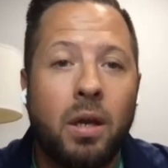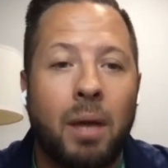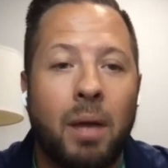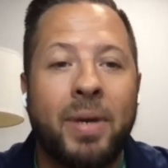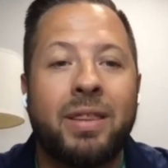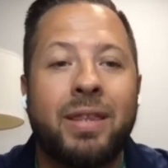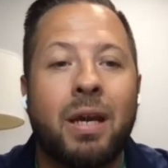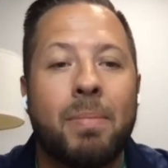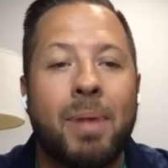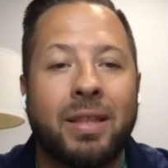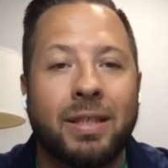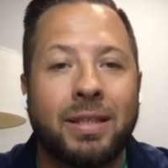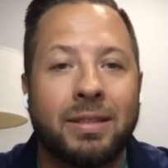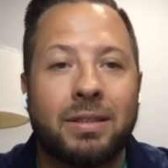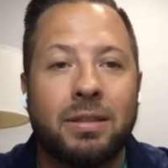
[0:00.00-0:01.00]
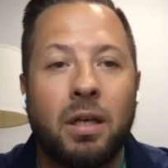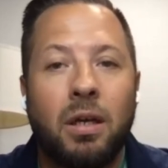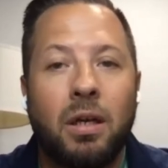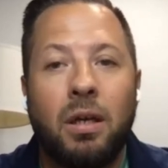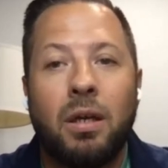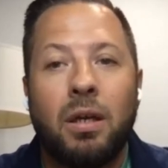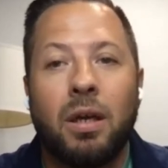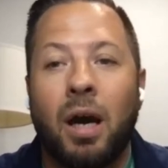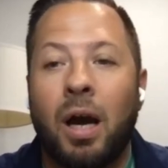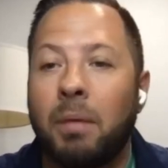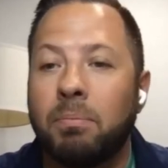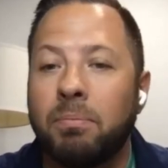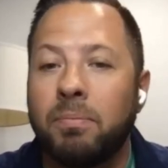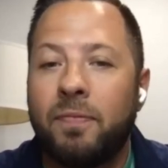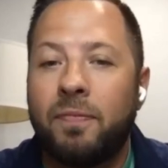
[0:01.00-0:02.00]
I mean, think about this
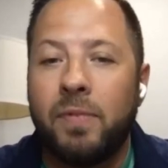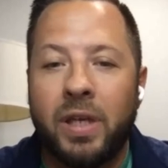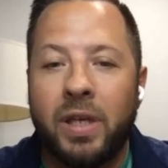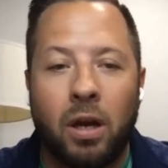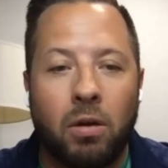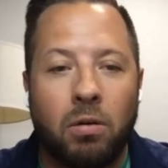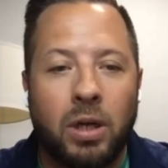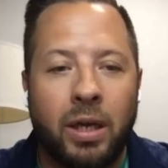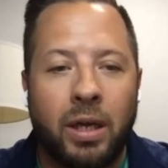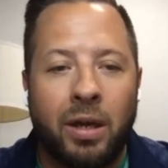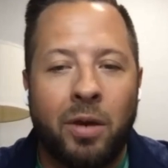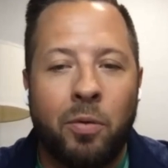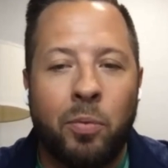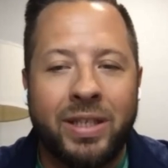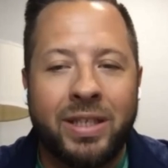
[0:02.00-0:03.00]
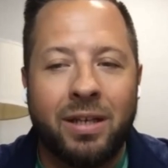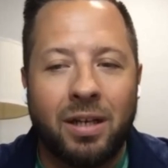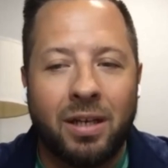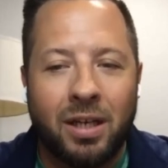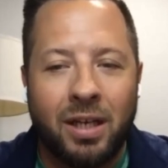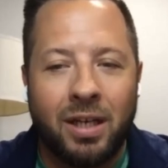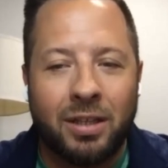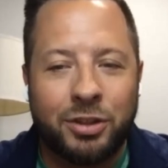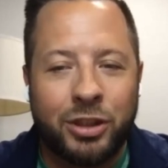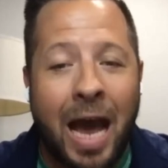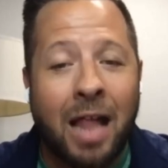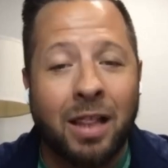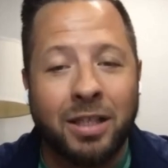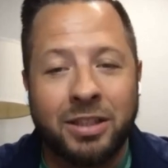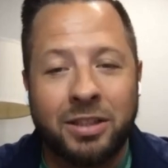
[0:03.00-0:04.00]
um, you know, and, and we did a, a,
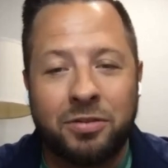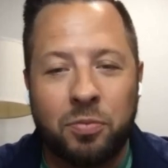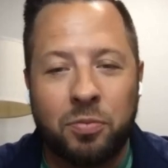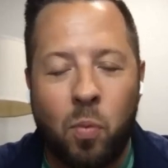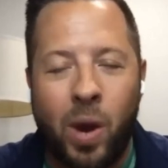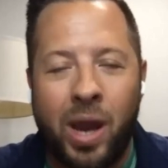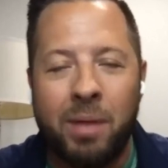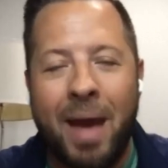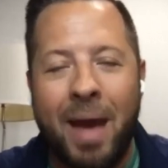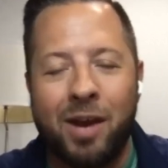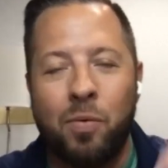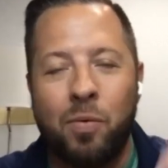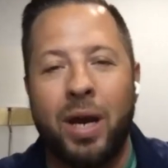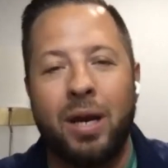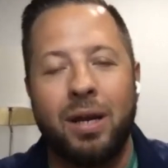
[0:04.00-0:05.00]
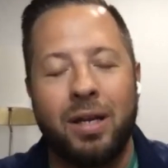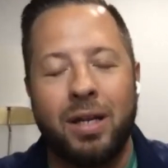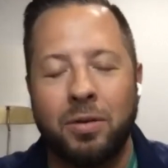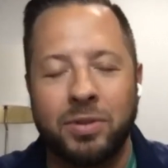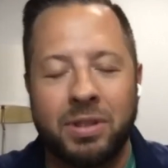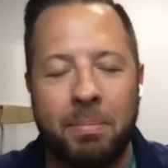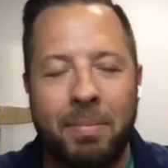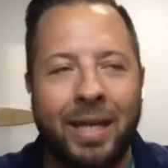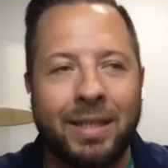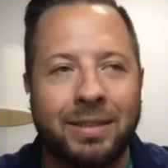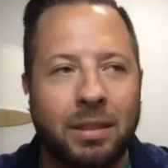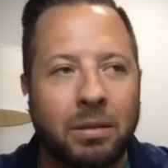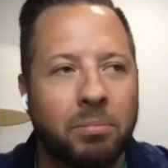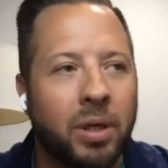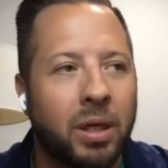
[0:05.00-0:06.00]
challenge way back when, and it was
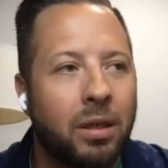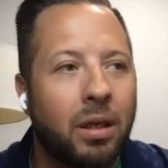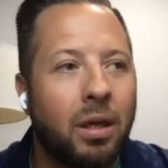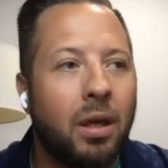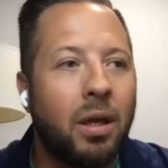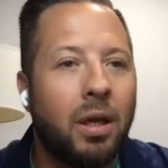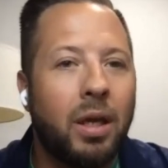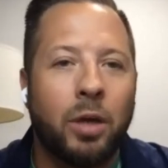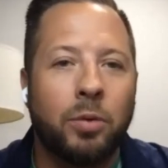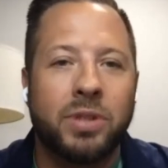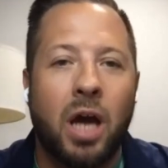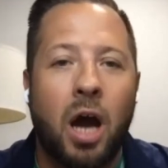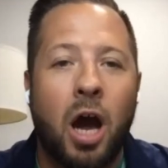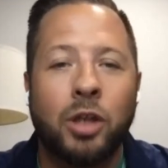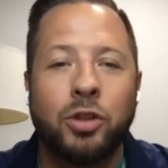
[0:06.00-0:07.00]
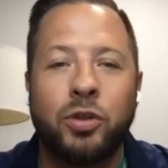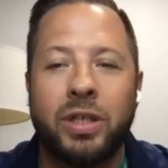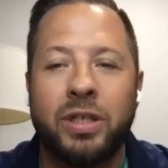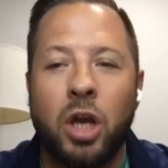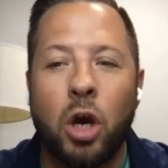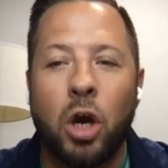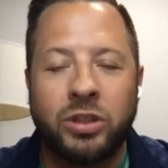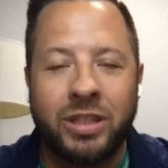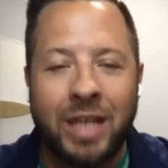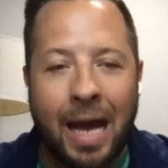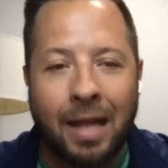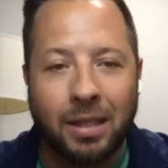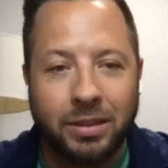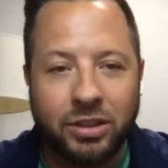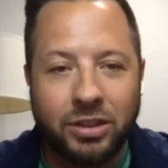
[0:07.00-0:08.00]
amazing. But it was a hundred no
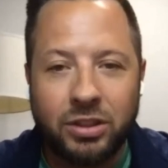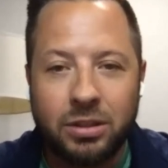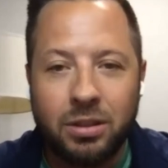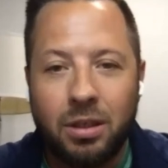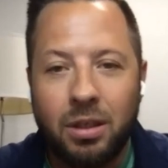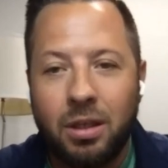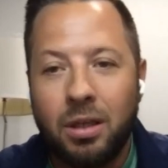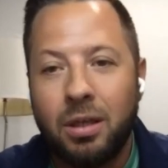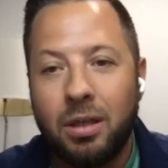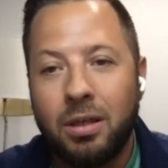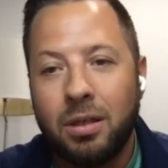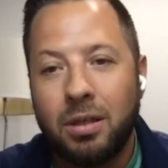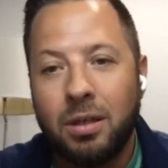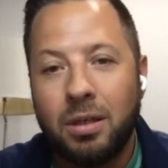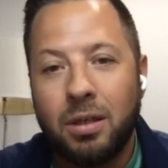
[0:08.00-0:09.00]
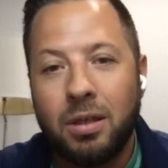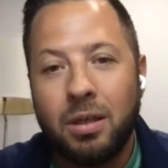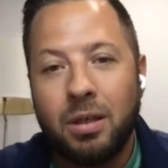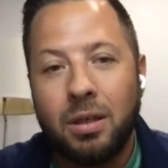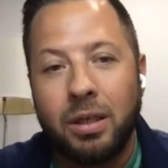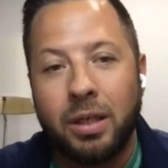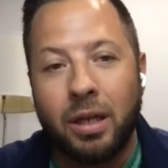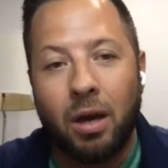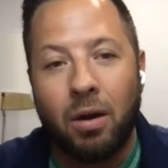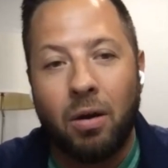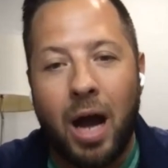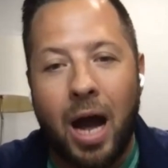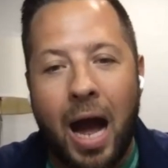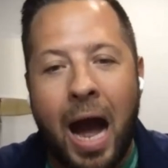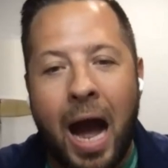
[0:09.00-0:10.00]
challenge. You know,
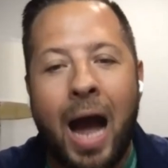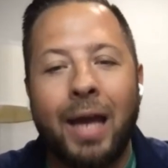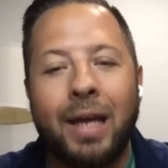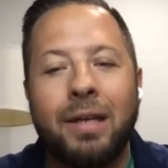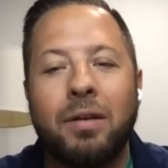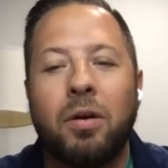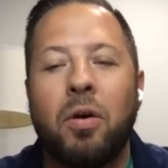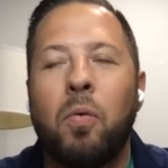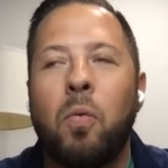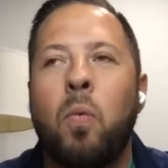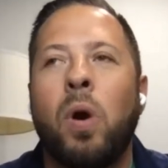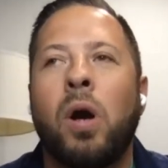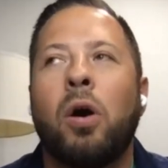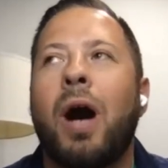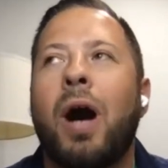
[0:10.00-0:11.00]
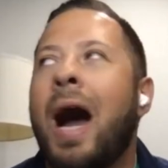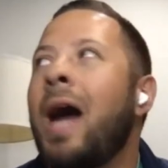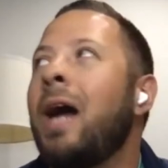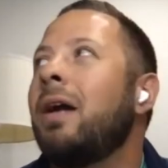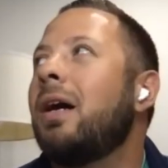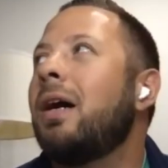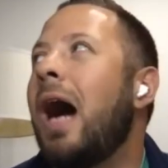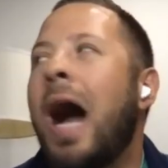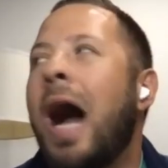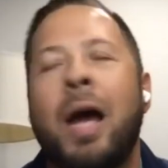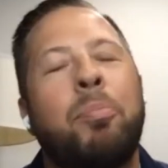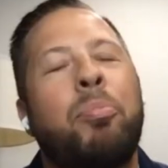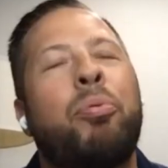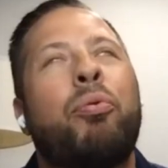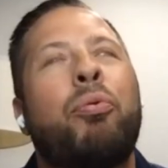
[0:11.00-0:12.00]
I will, I, I,
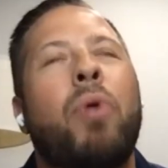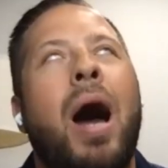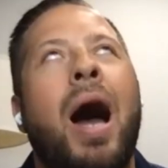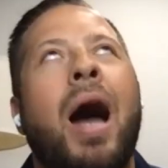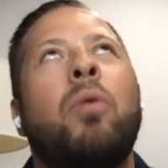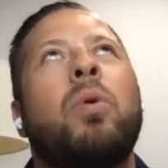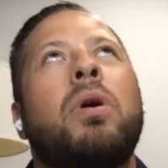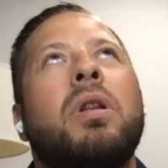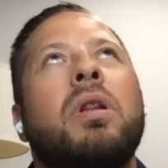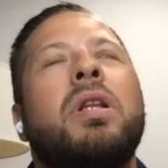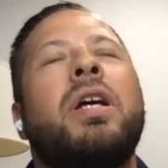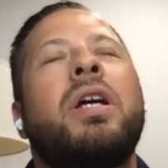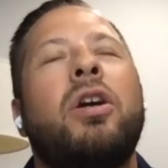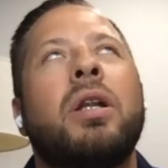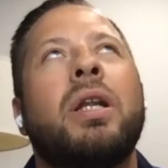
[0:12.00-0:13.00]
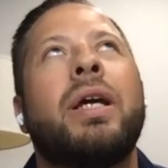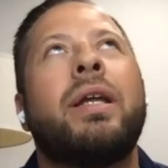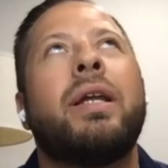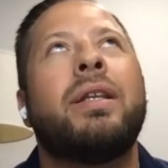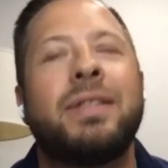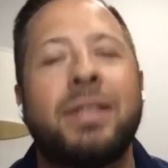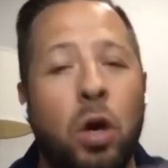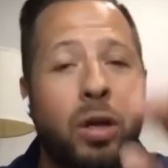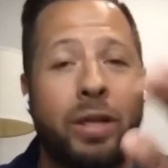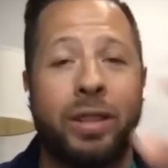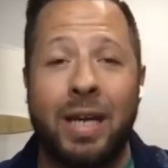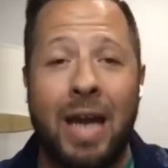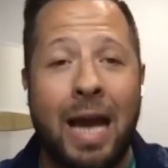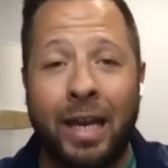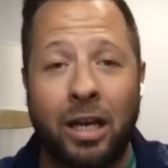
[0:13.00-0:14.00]
I will literally. This is the only
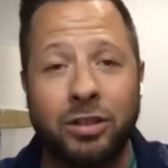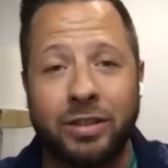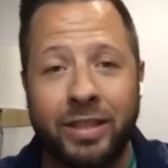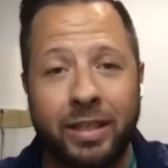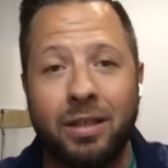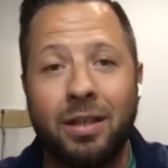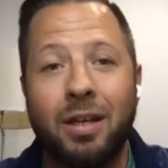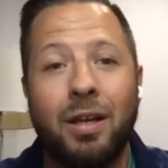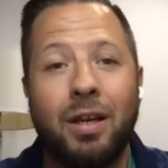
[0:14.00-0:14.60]
thing I guarantee.